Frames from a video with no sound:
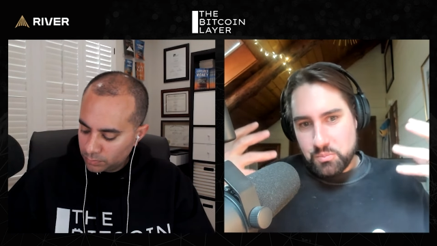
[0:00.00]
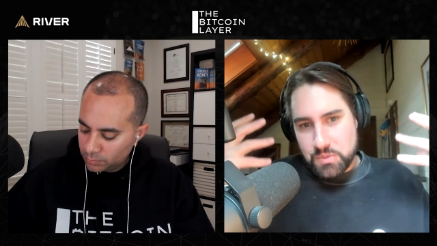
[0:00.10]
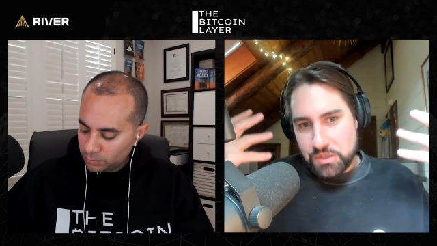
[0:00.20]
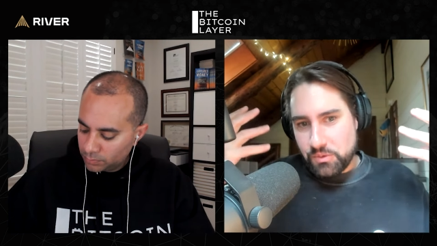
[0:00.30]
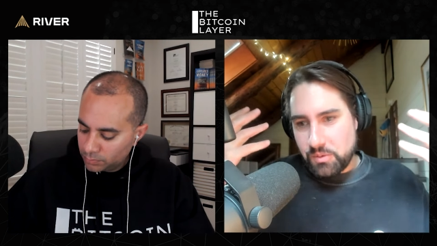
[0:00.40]

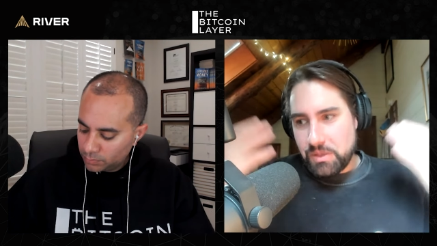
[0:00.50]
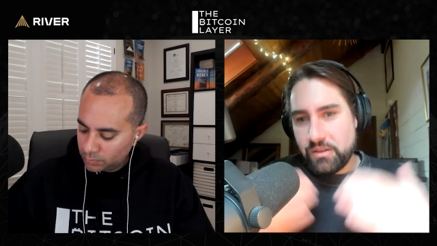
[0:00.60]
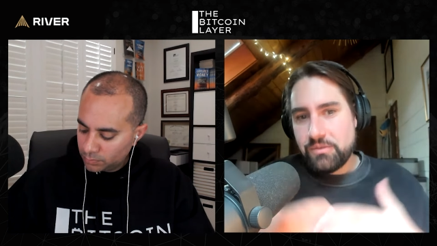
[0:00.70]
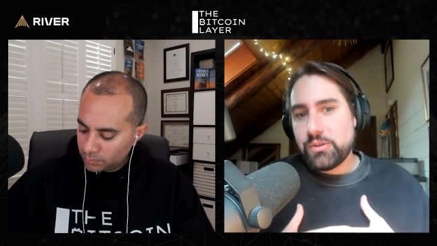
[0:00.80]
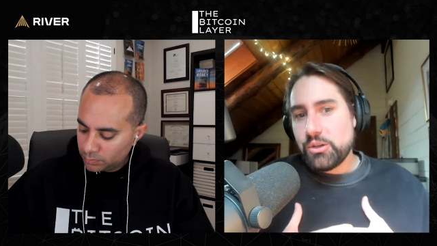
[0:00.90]
Speaker 1: This would have been
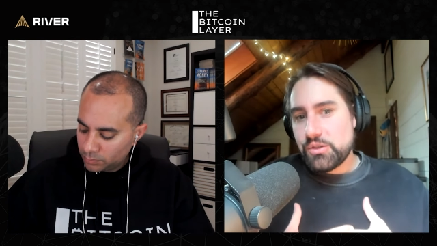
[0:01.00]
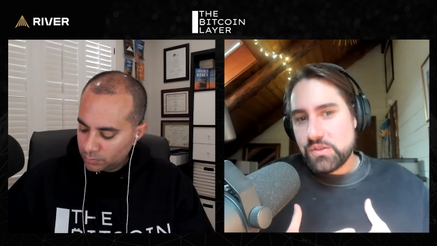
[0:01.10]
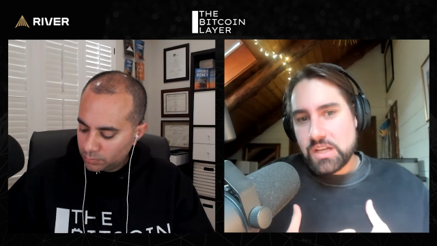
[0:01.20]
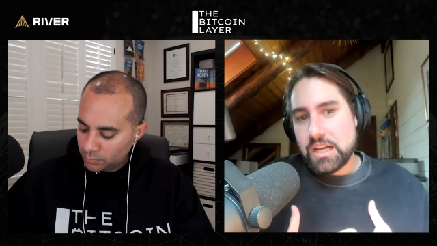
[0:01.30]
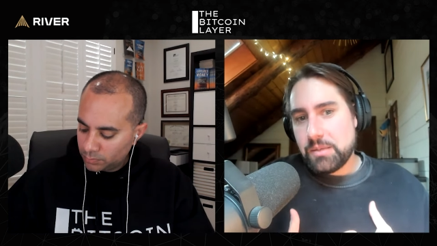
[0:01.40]
the
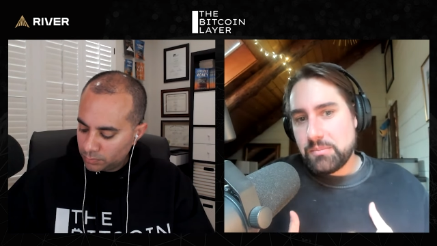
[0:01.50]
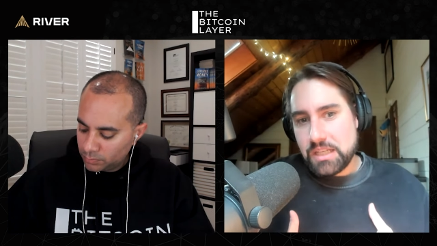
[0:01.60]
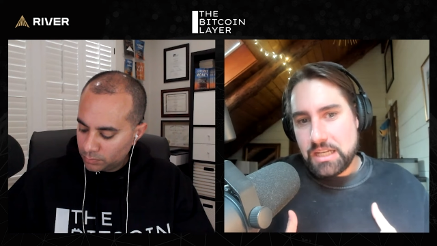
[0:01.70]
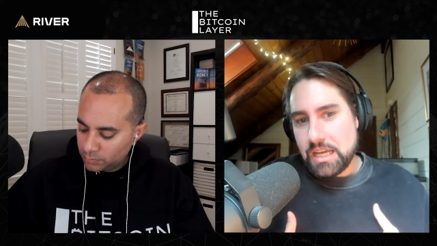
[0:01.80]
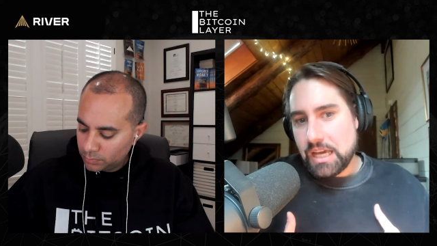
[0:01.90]
first time
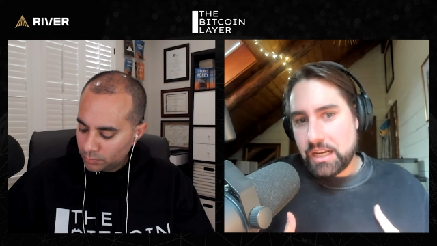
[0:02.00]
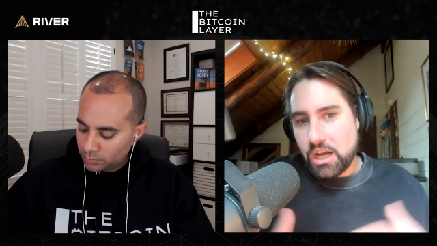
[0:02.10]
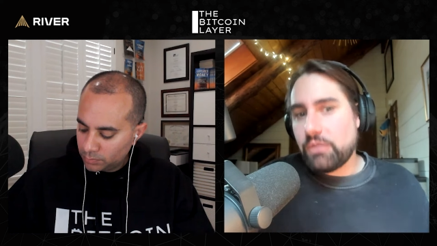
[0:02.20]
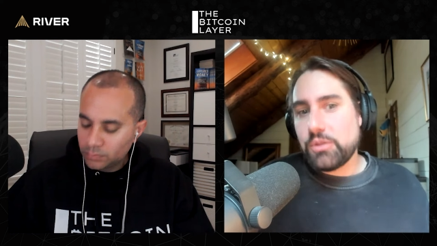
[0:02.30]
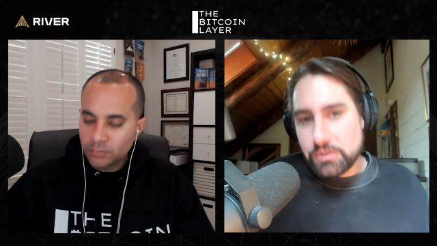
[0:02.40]
that he had a
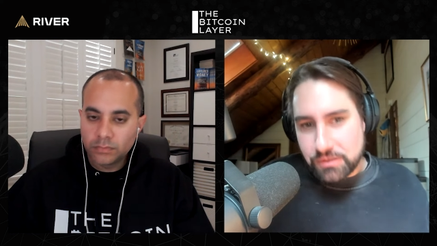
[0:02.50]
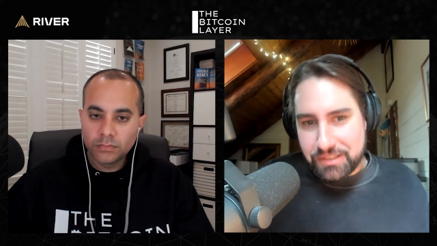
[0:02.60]
conference.